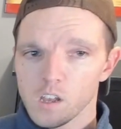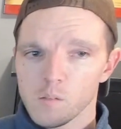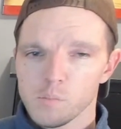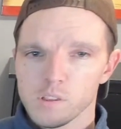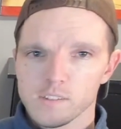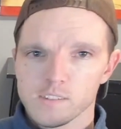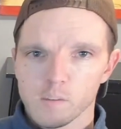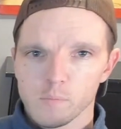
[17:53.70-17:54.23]

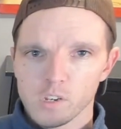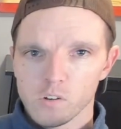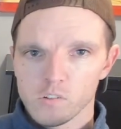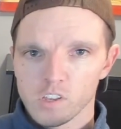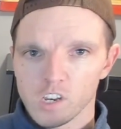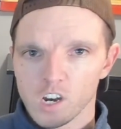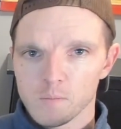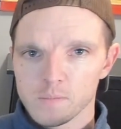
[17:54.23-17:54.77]
please let me know
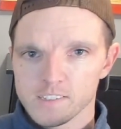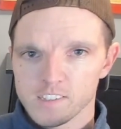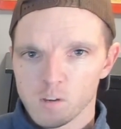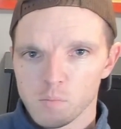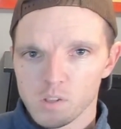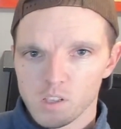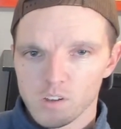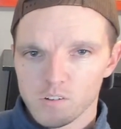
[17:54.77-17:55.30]
in the comments
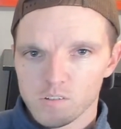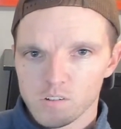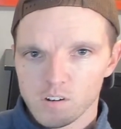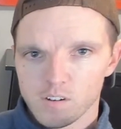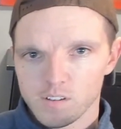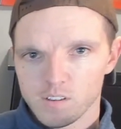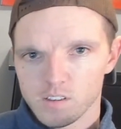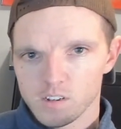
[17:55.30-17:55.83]
down below.
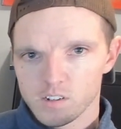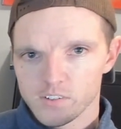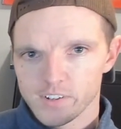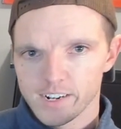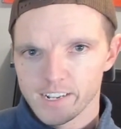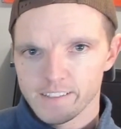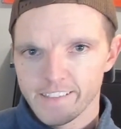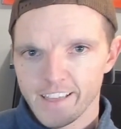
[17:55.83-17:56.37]
I'll uh, try
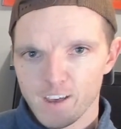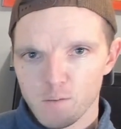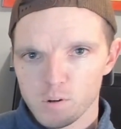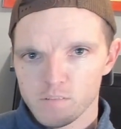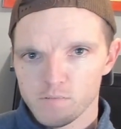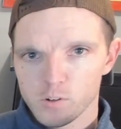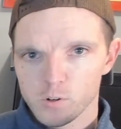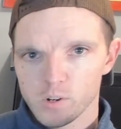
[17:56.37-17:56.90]
to get in the habit
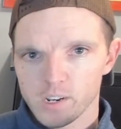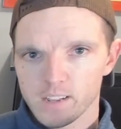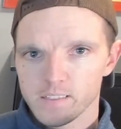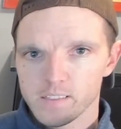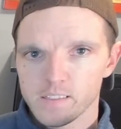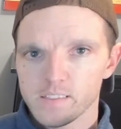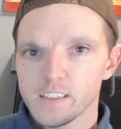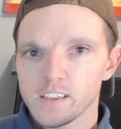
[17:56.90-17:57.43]
of
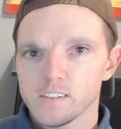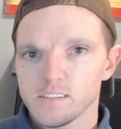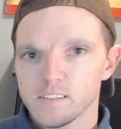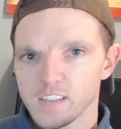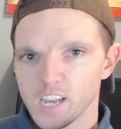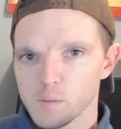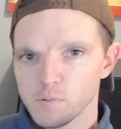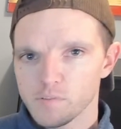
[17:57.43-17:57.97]
creating this
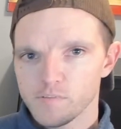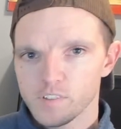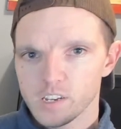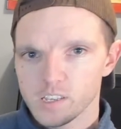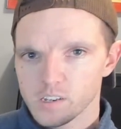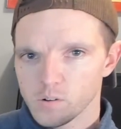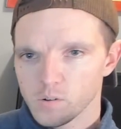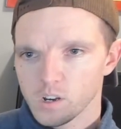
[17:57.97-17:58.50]
type of
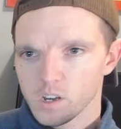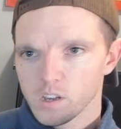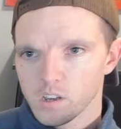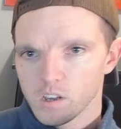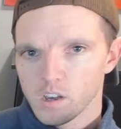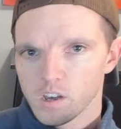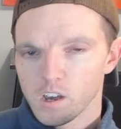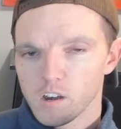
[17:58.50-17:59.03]
video
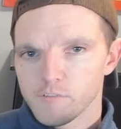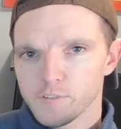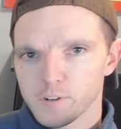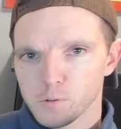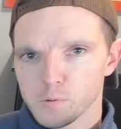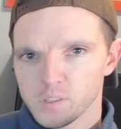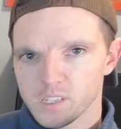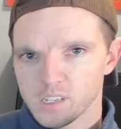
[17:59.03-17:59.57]
uh,
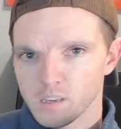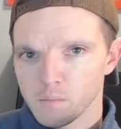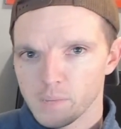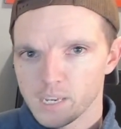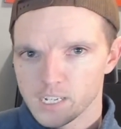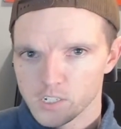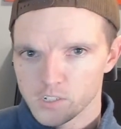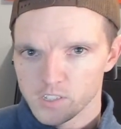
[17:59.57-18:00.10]
frequently and
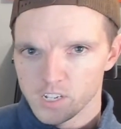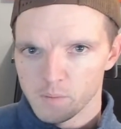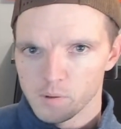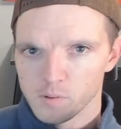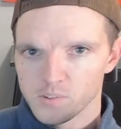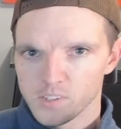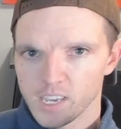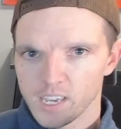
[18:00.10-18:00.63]
making sure that I'm
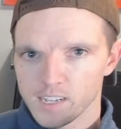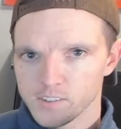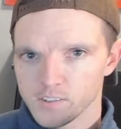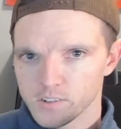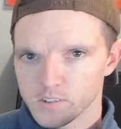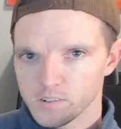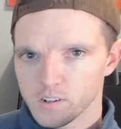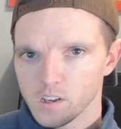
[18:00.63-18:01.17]
able to
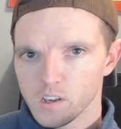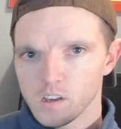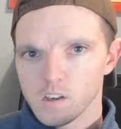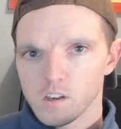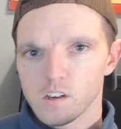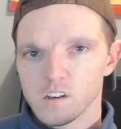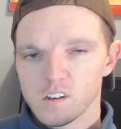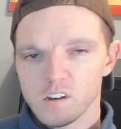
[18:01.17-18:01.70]
answer
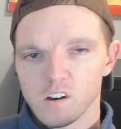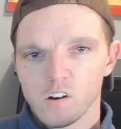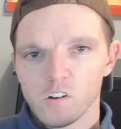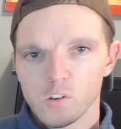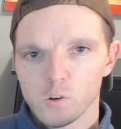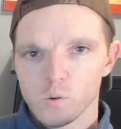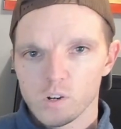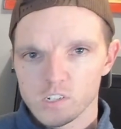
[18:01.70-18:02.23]
uh, all
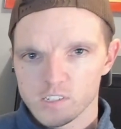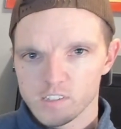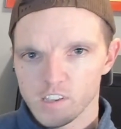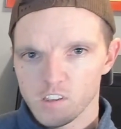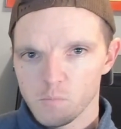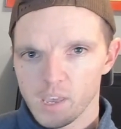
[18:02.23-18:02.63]
the questions that you